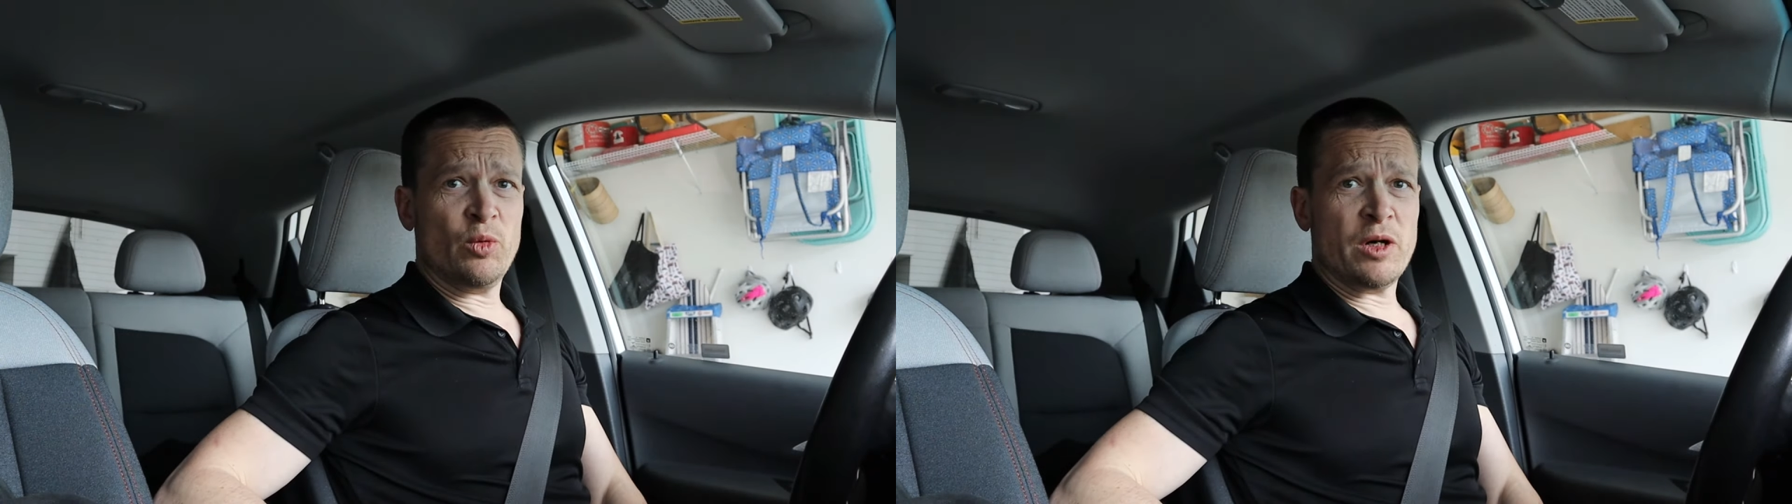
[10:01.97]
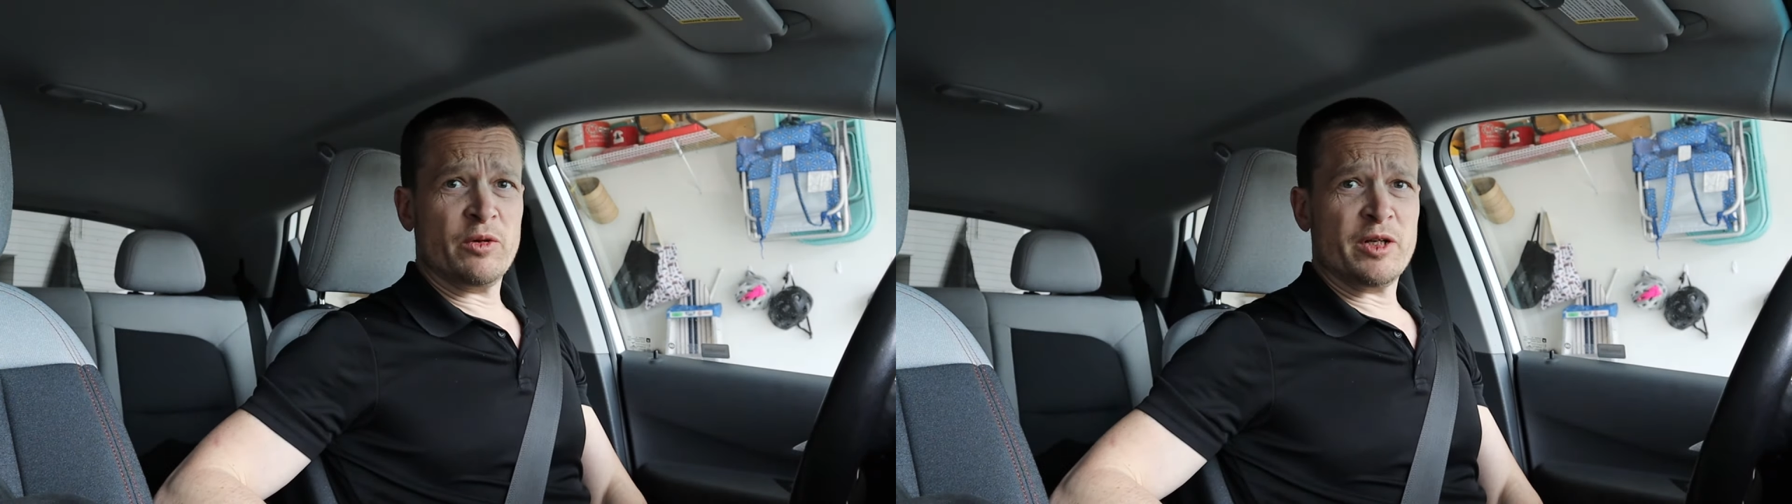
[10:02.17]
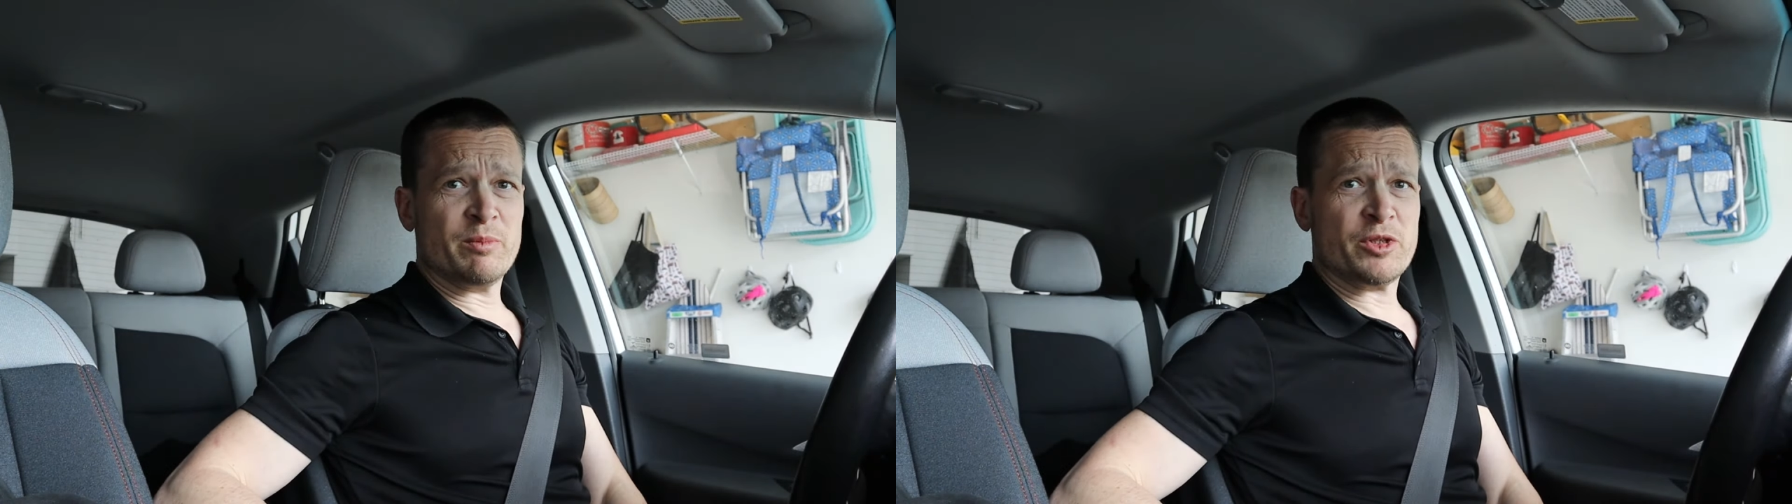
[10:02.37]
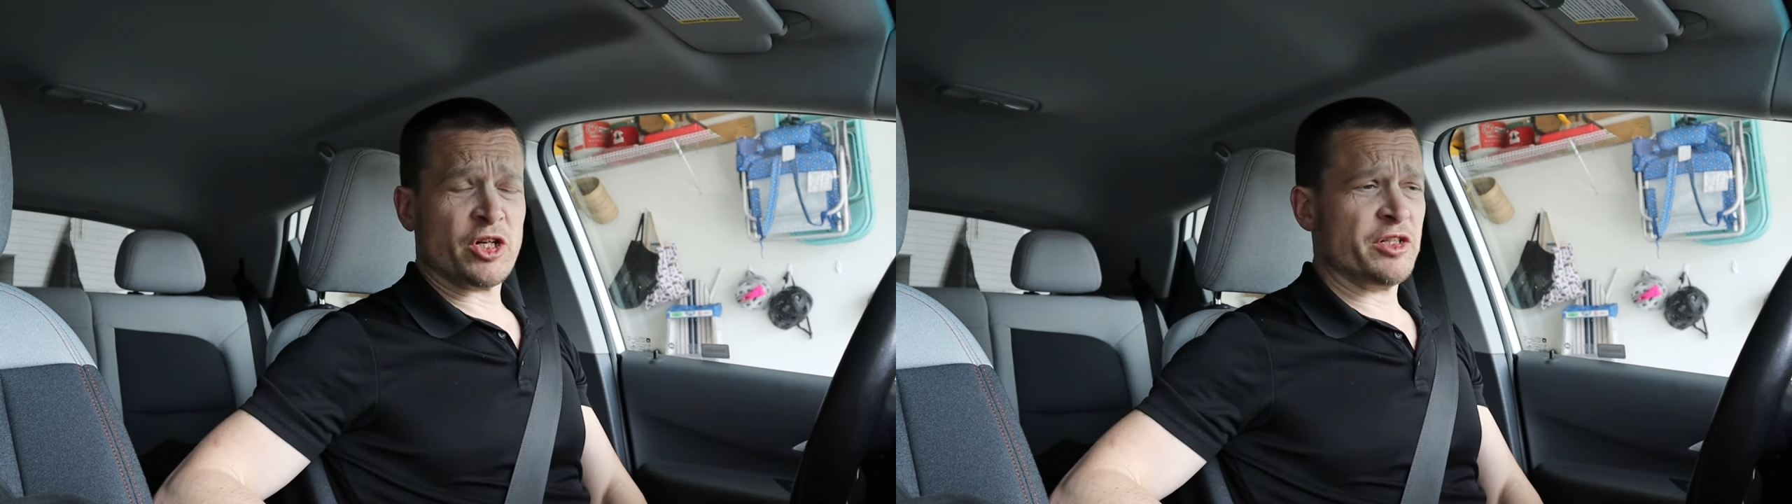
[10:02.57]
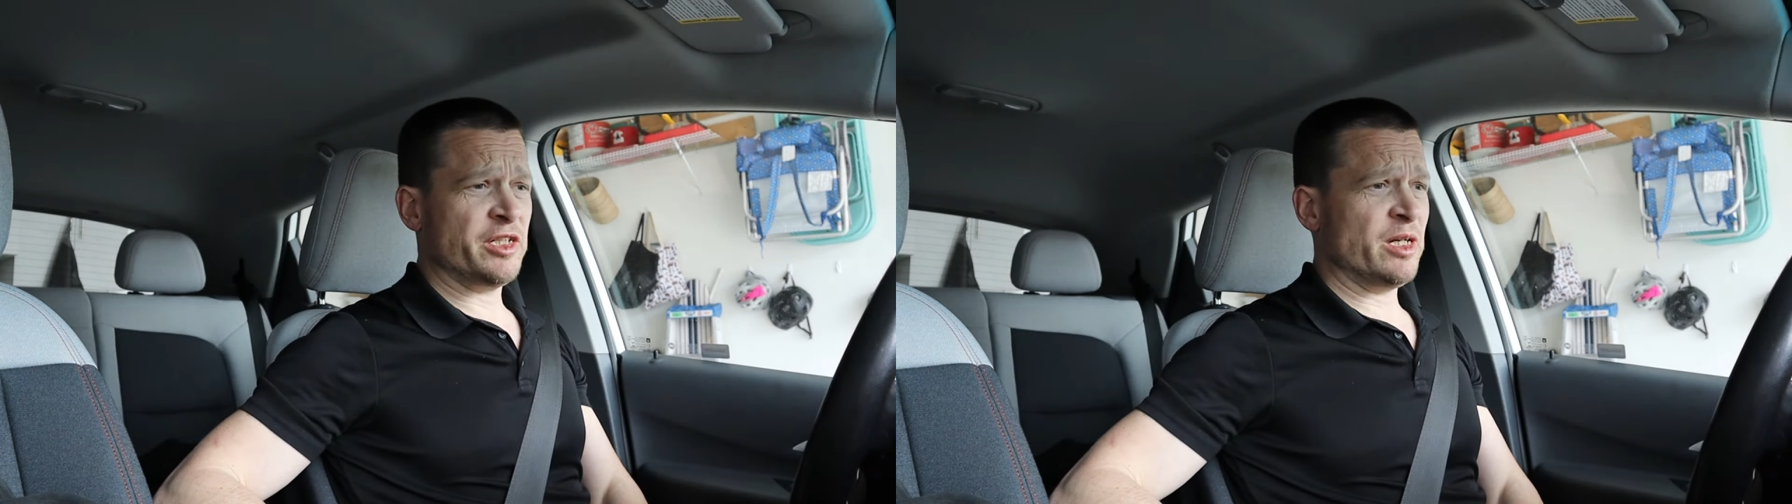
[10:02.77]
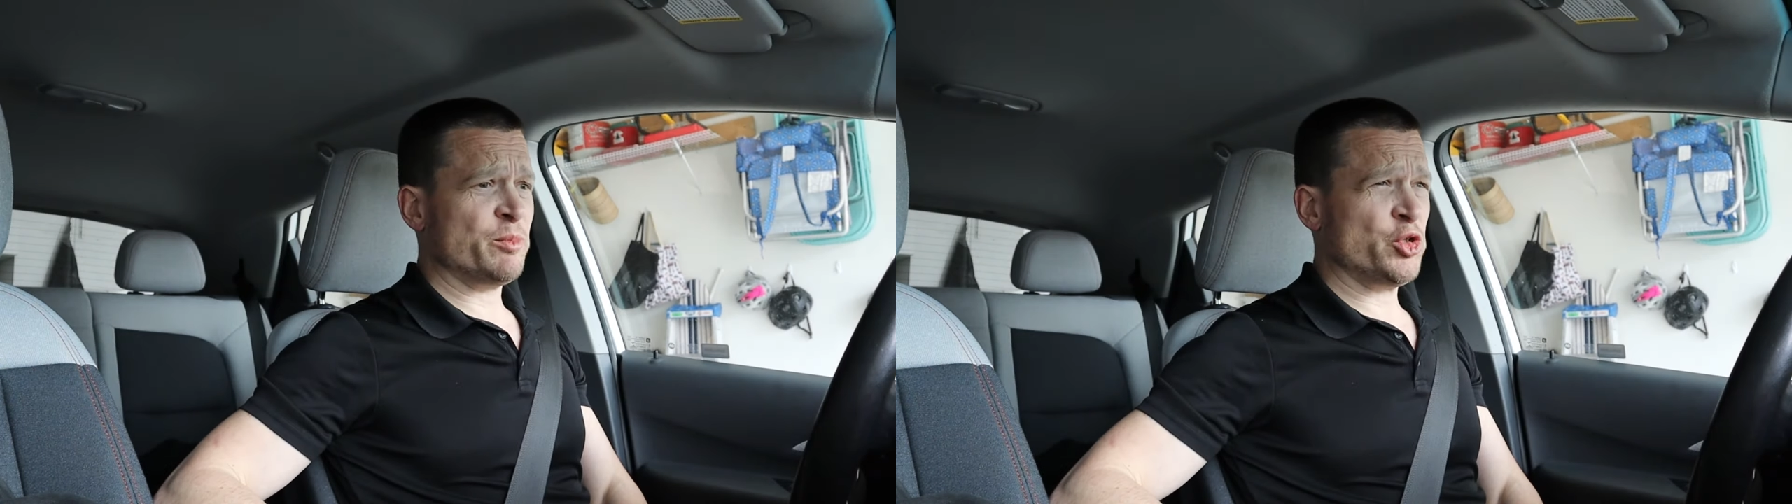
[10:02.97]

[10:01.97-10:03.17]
wound up charging up